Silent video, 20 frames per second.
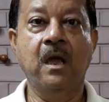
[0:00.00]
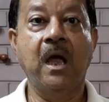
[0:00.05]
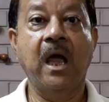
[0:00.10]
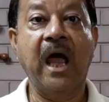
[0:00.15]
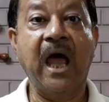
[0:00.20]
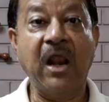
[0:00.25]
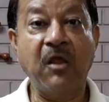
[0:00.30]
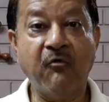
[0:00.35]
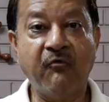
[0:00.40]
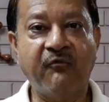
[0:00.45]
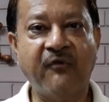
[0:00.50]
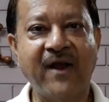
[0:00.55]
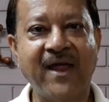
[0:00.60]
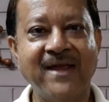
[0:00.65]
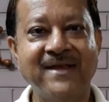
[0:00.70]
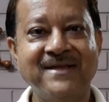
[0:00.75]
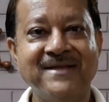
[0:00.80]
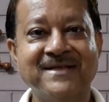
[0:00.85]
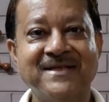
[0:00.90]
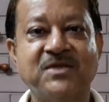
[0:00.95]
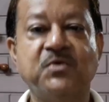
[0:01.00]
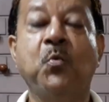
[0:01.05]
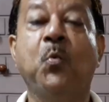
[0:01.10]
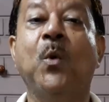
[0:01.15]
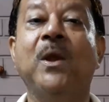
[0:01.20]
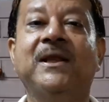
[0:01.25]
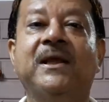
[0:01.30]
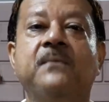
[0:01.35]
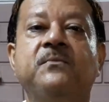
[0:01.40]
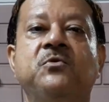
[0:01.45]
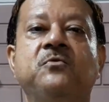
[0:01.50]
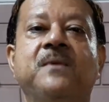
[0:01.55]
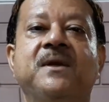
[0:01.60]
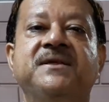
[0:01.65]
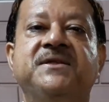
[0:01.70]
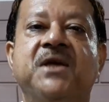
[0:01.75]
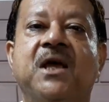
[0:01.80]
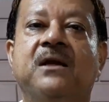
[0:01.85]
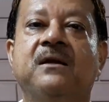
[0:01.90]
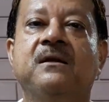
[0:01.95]
Hello friends, welcome to my
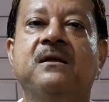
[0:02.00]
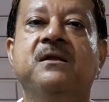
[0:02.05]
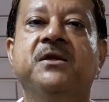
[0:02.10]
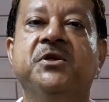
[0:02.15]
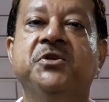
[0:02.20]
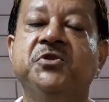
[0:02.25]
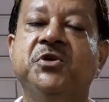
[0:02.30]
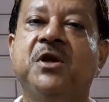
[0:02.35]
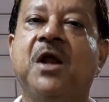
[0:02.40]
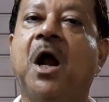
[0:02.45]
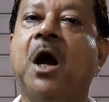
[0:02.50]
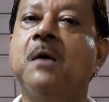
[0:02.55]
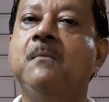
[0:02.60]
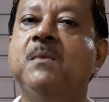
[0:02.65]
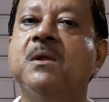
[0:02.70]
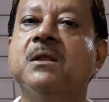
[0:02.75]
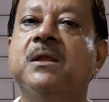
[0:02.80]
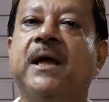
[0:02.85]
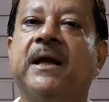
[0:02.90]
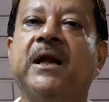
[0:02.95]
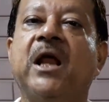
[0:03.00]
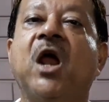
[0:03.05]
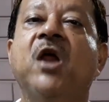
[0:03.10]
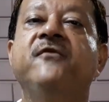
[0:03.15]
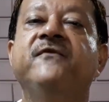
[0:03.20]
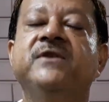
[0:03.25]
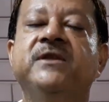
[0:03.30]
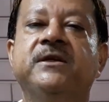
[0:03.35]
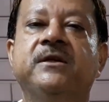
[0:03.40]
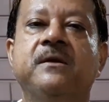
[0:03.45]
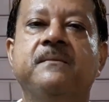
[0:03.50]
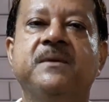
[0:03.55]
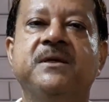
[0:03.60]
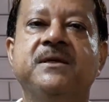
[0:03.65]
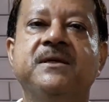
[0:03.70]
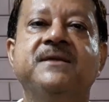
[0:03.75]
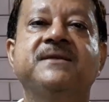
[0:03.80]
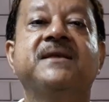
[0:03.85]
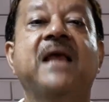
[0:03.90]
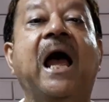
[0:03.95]
channel Indian Herbal and Ayurvedic
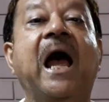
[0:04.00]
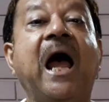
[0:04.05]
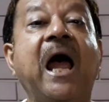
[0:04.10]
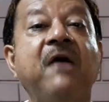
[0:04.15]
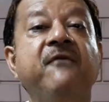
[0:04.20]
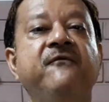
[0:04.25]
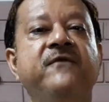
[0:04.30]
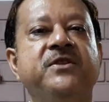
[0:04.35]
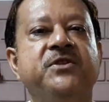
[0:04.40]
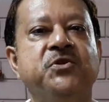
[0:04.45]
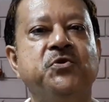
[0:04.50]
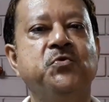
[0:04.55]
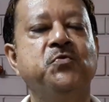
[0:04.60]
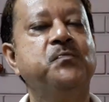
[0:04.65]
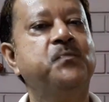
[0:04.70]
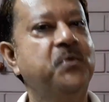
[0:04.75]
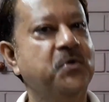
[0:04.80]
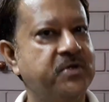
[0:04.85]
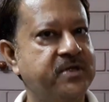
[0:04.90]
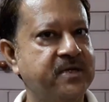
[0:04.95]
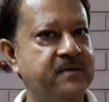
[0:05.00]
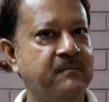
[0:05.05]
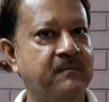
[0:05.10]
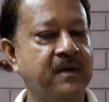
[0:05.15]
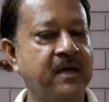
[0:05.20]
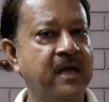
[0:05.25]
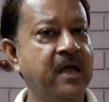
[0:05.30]
Remedies. I am with you, Pratim.